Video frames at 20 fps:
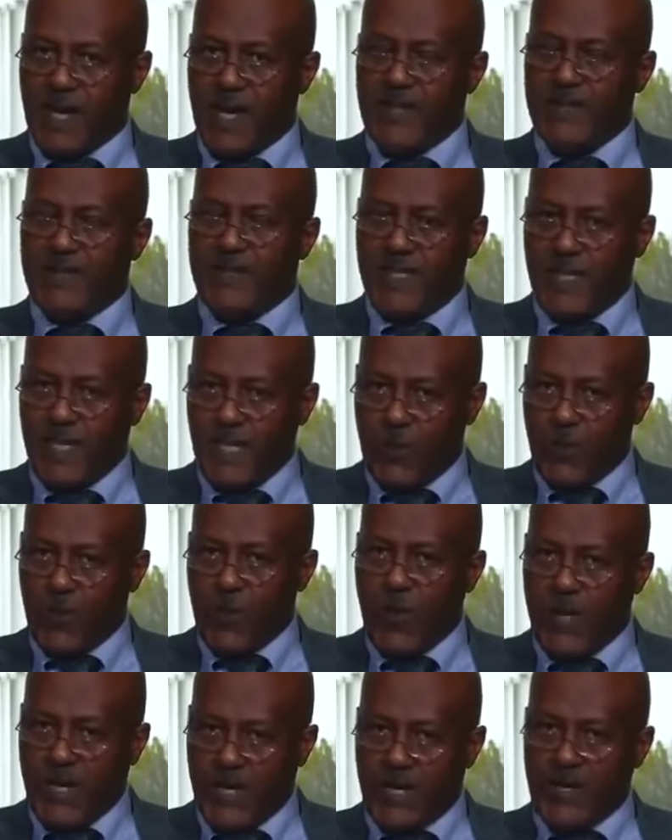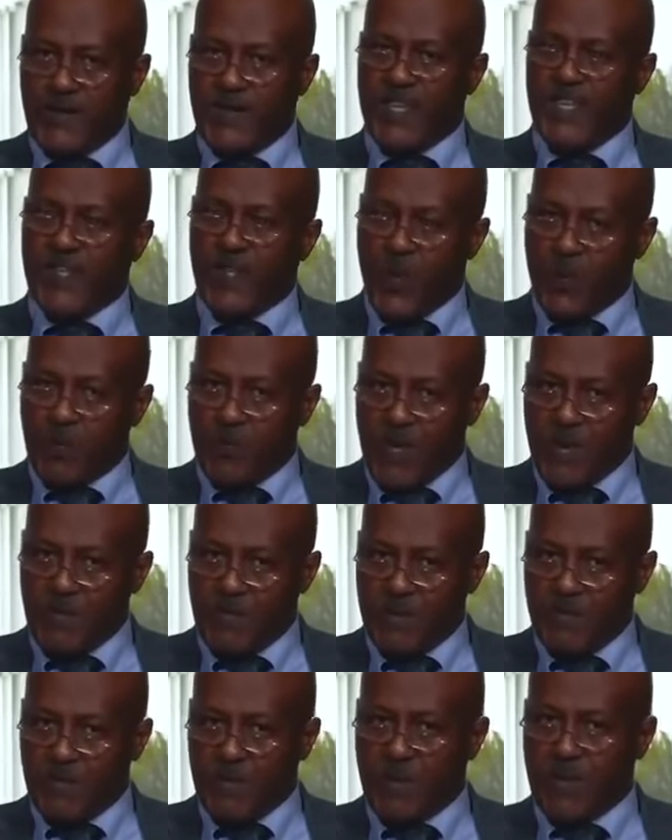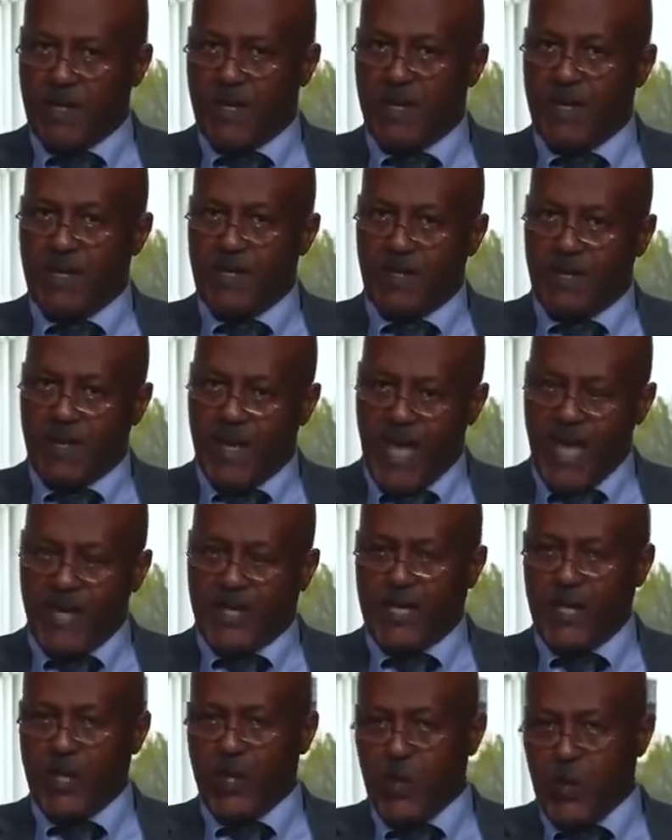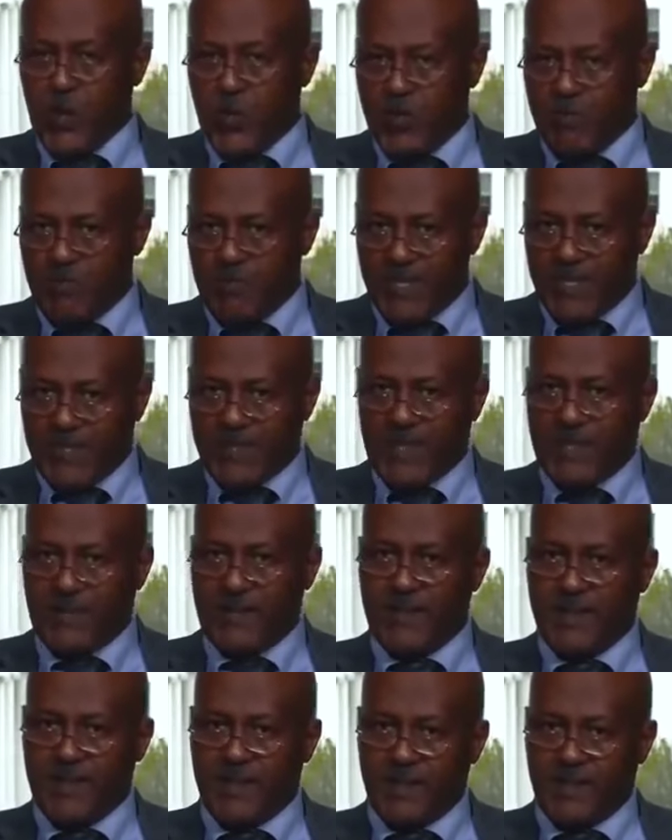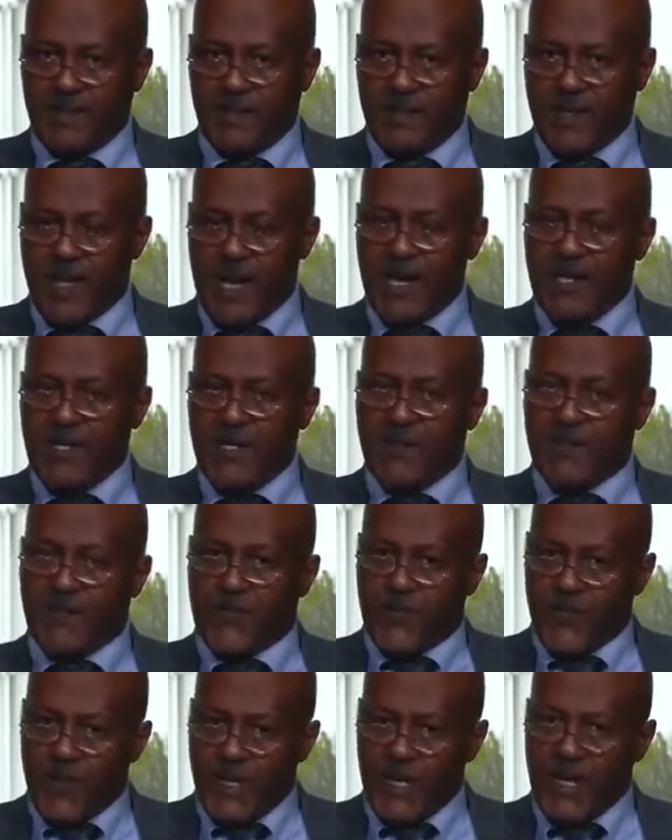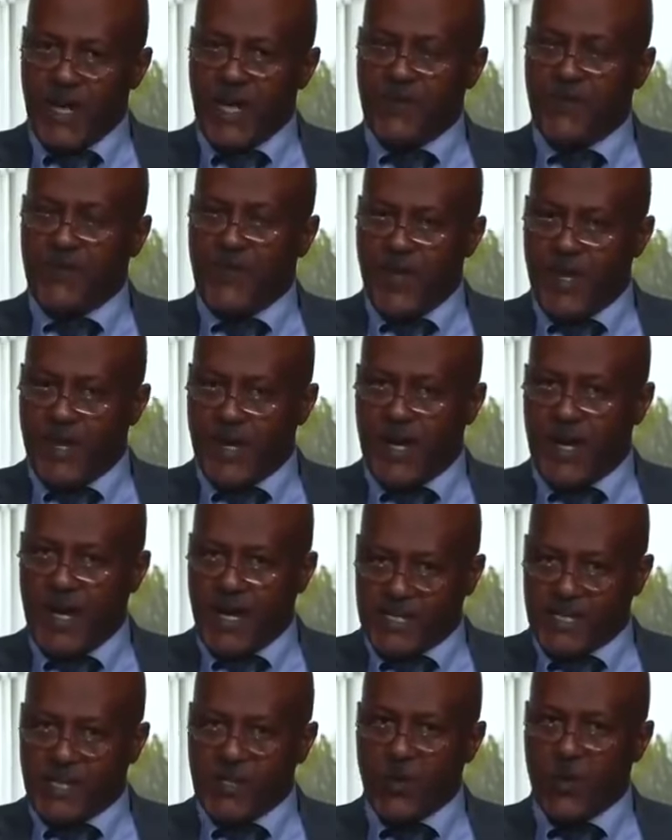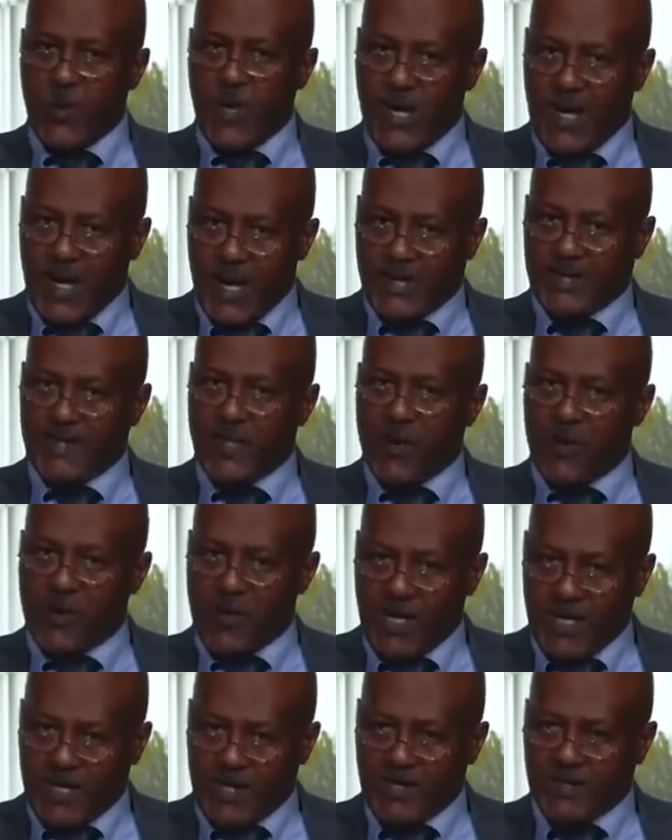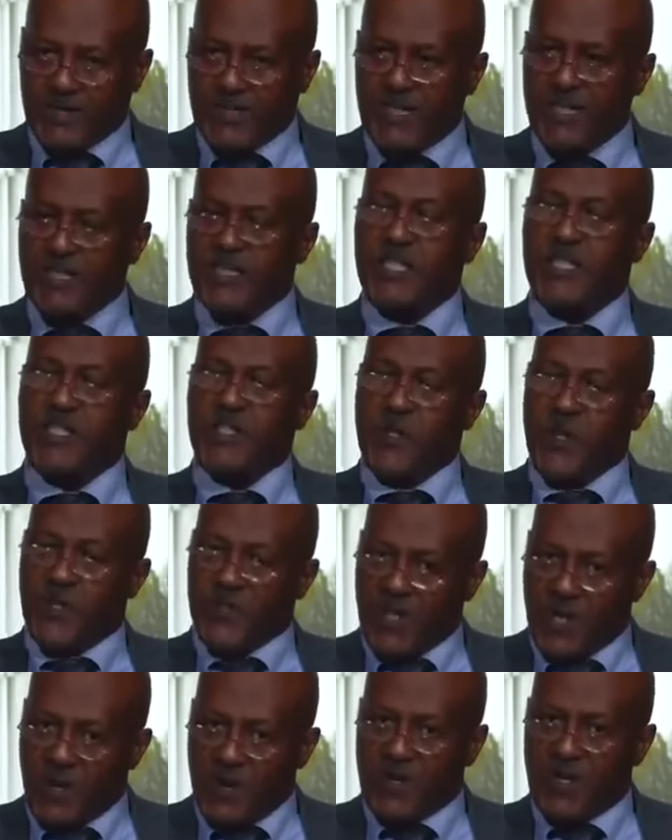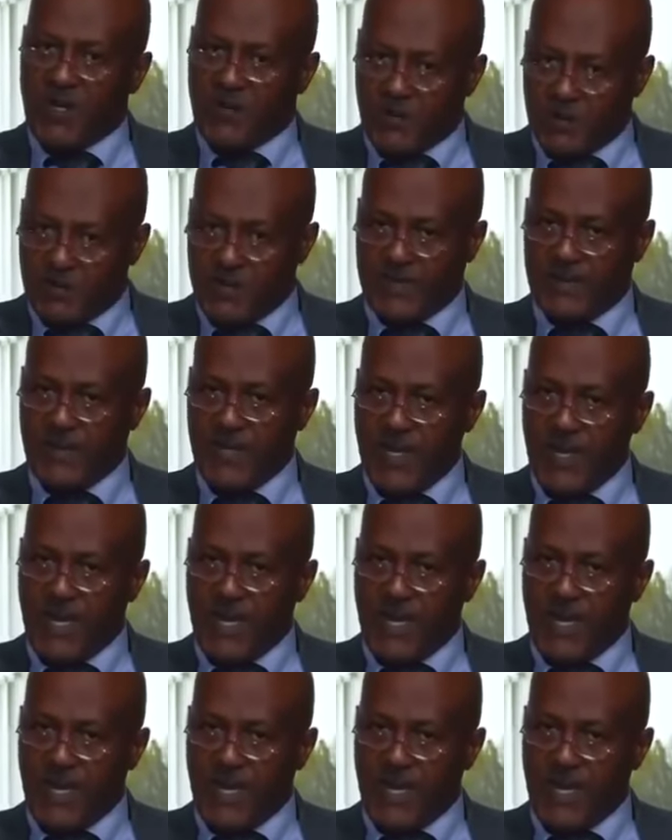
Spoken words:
Until we, the Ethiopian people, like you in Britain, under free and fair election, we elect our leaders. This is not our government.